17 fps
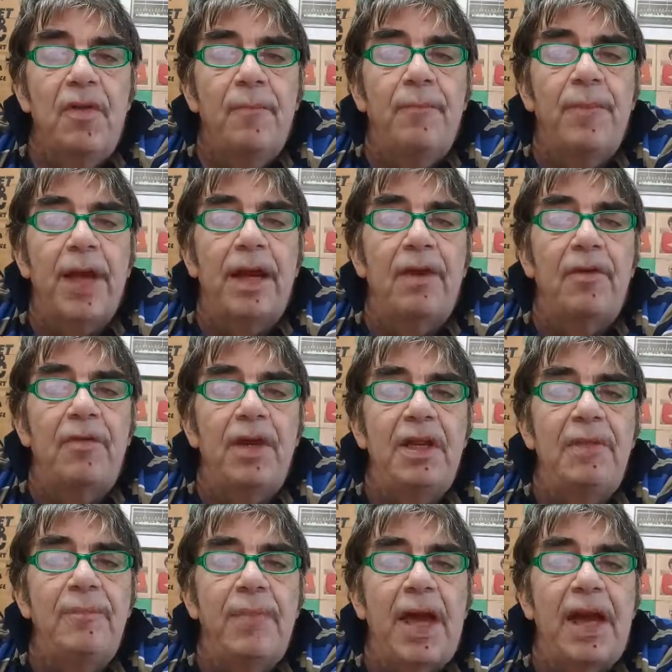
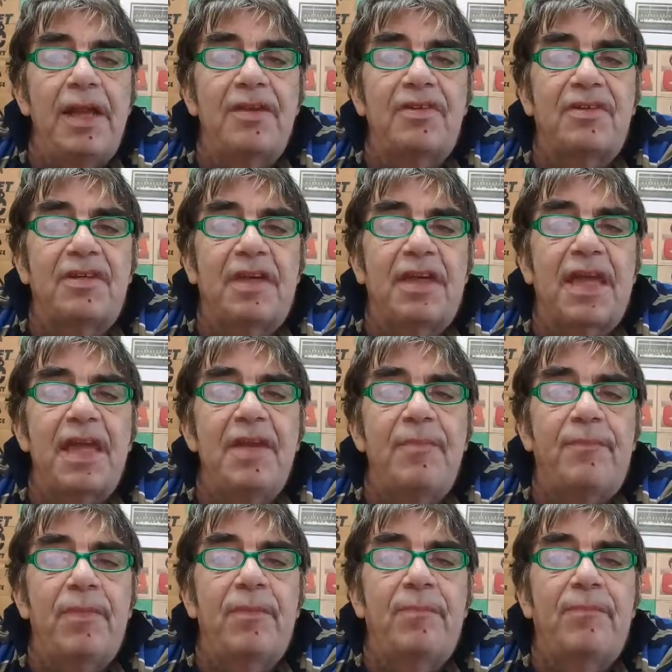Bellerin managed to
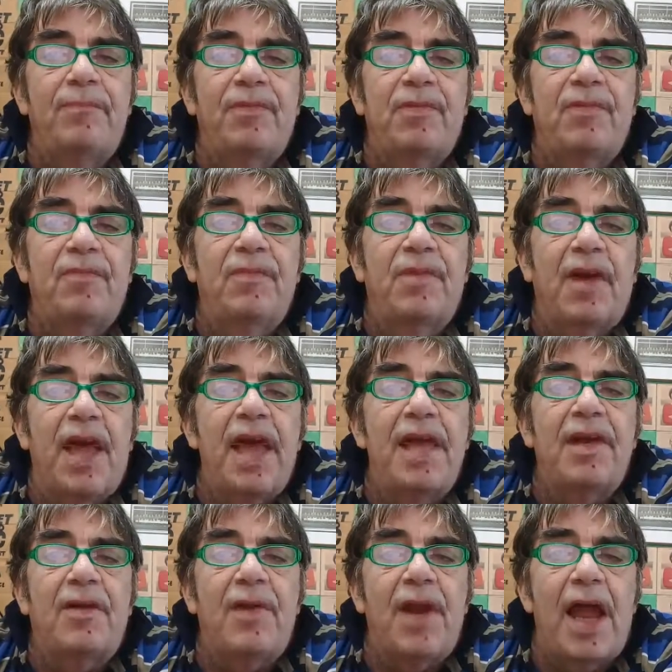keep the
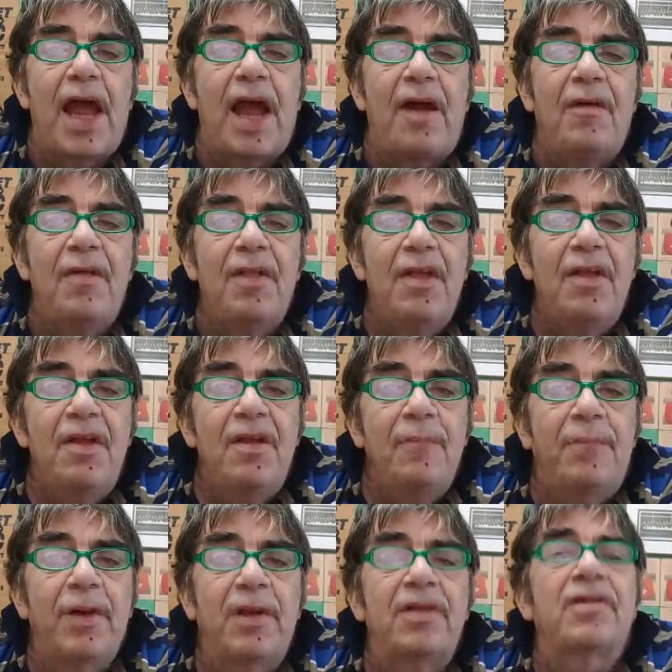header out,
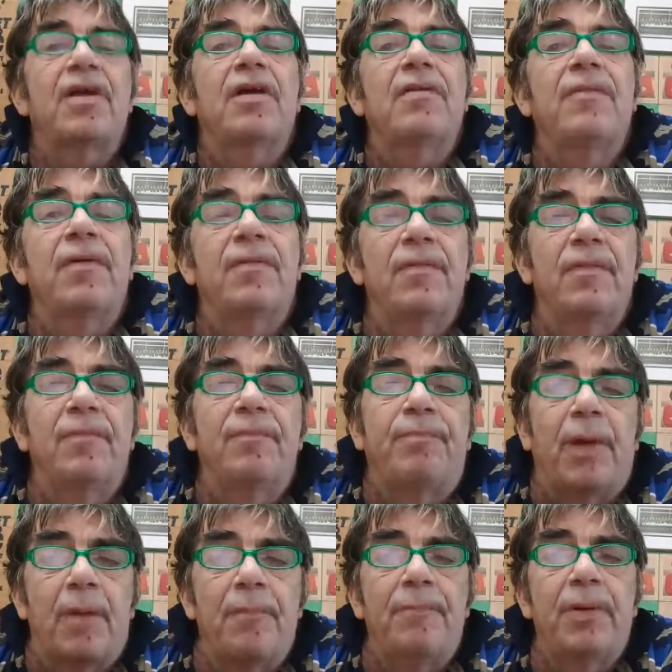but
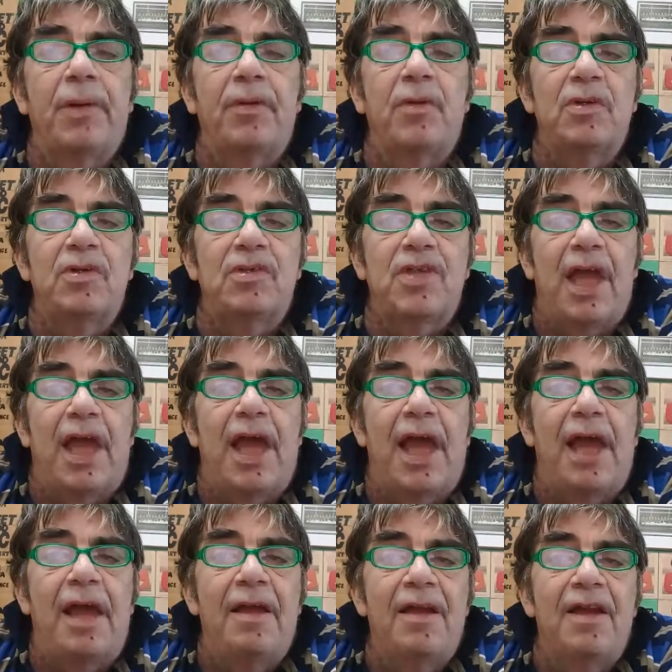Pogba was
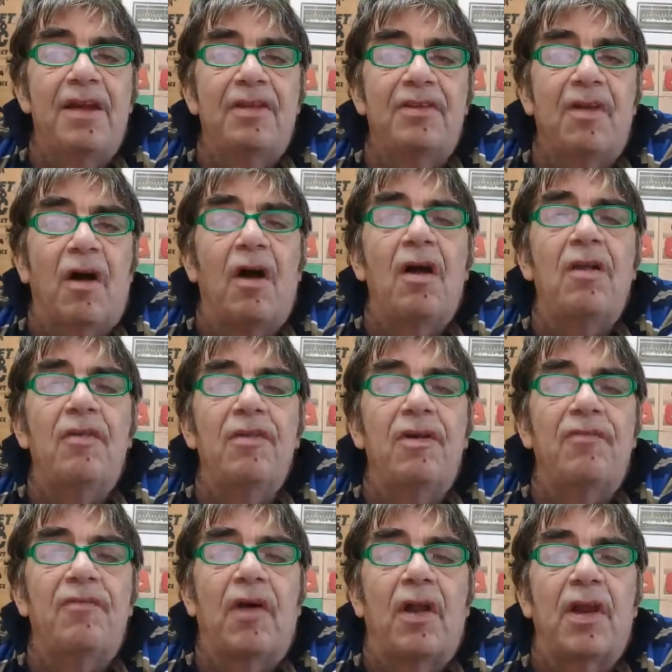there on
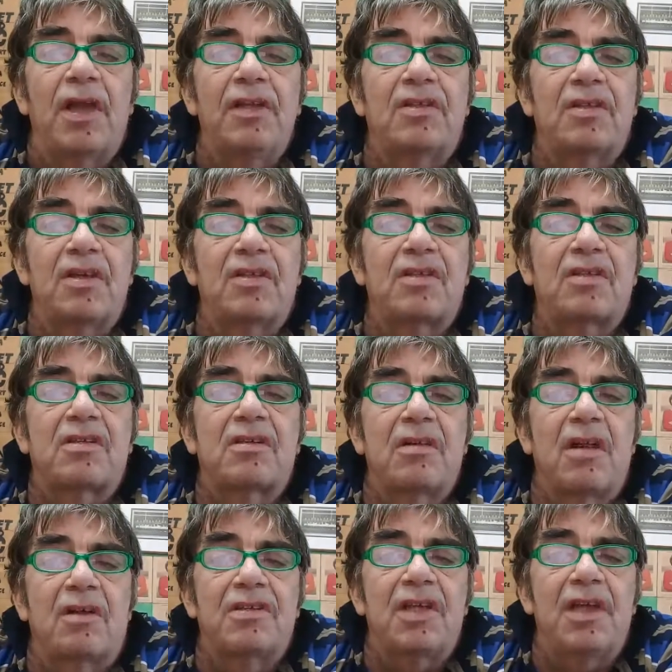the volley to
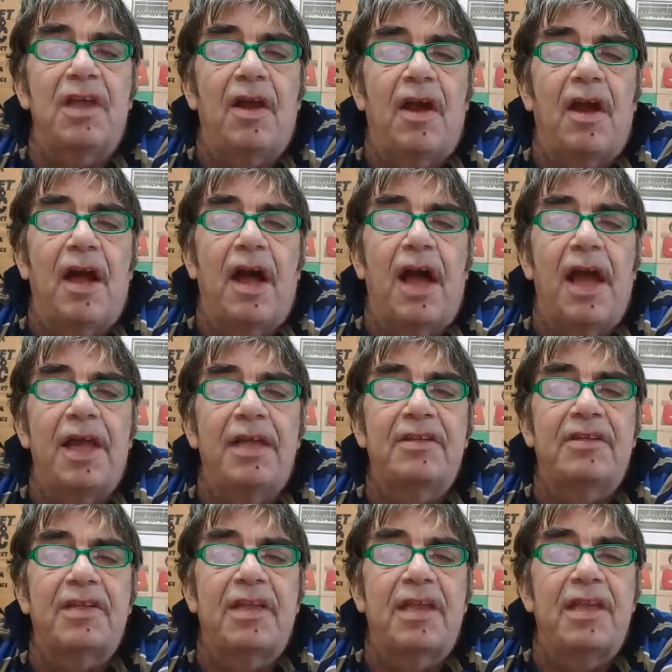slot it high
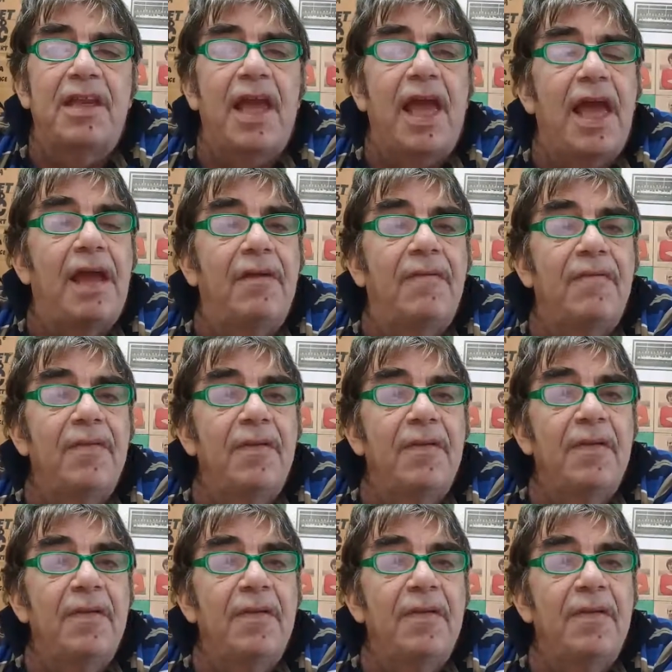into the net.